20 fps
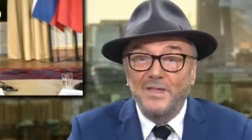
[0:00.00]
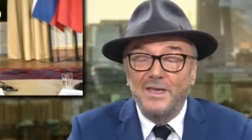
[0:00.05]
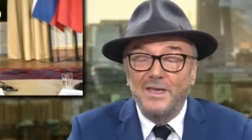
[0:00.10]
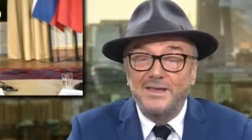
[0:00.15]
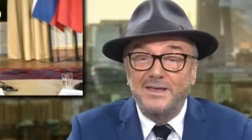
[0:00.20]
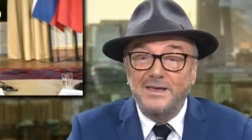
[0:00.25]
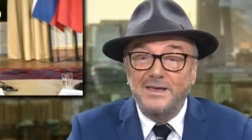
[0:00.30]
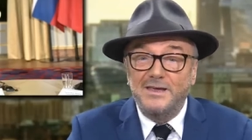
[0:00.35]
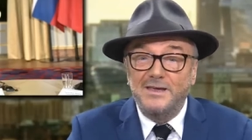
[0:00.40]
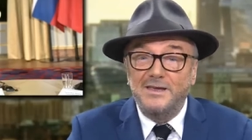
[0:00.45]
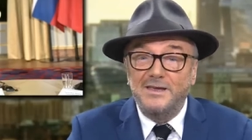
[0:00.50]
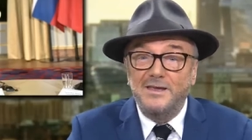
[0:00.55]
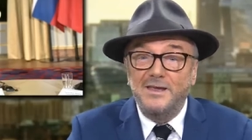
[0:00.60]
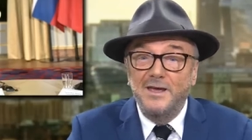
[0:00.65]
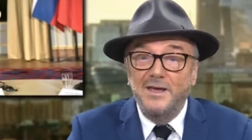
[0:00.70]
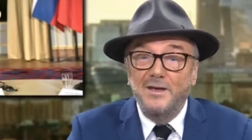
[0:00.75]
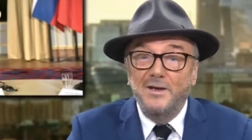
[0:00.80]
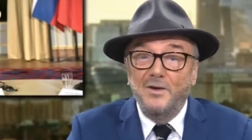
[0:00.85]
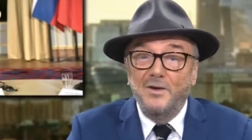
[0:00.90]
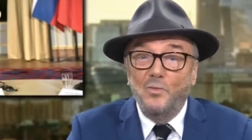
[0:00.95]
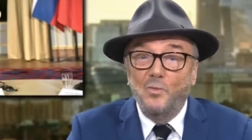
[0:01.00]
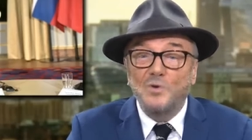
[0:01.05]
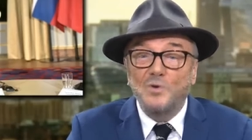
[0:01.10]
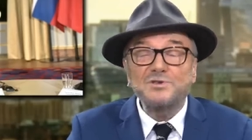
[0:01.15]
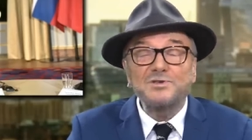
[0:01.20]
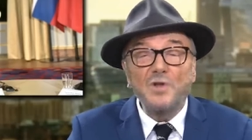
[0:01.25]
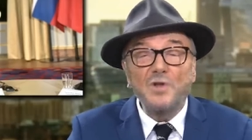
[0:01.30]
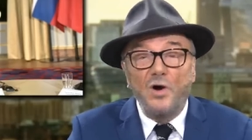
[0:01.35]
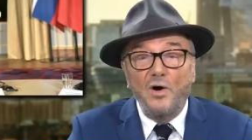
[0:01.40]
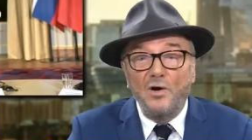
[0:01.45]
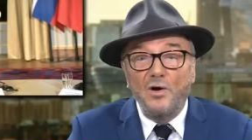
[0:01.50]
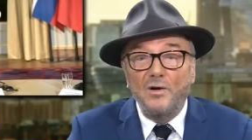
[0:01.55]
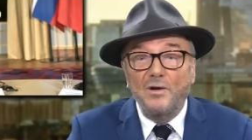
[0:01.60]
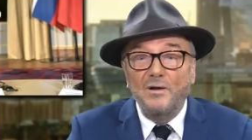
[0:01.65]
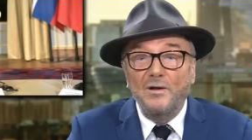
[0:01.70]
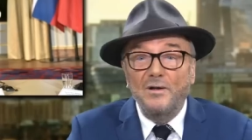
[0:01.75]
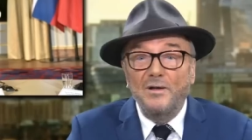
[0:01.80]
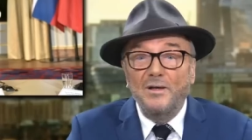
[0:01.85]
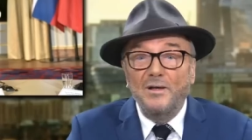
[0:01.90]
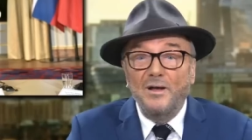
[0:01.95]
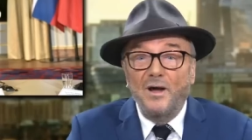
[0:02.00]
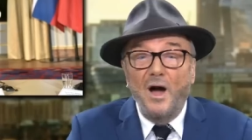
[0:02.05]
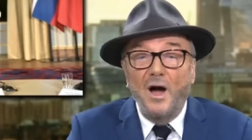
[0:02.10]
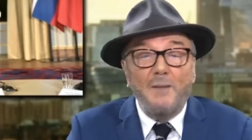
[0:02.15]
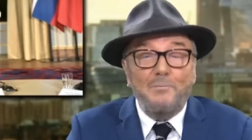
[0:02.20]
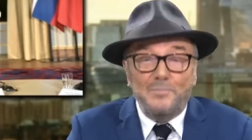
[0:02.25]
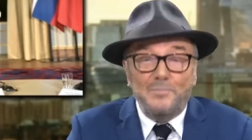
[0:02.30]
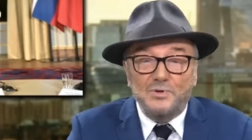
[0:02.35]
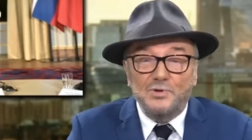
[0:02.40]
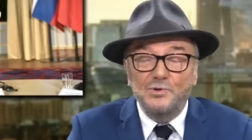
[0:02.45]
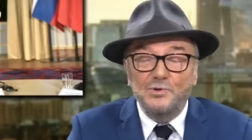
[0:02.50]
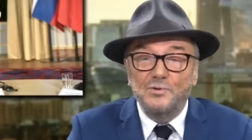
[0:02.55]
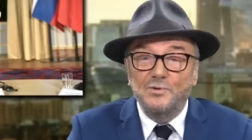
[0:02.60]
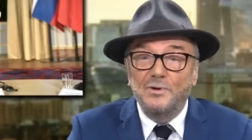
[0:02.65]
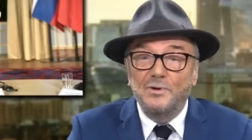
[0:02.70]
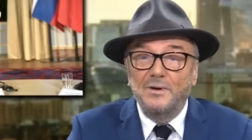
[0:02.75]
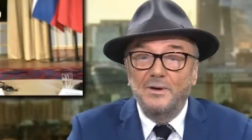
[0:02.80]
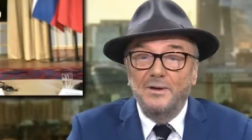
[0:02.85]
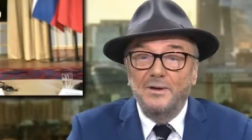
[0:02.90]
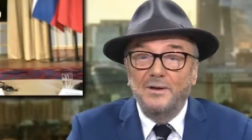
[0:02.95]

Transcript: He was not up to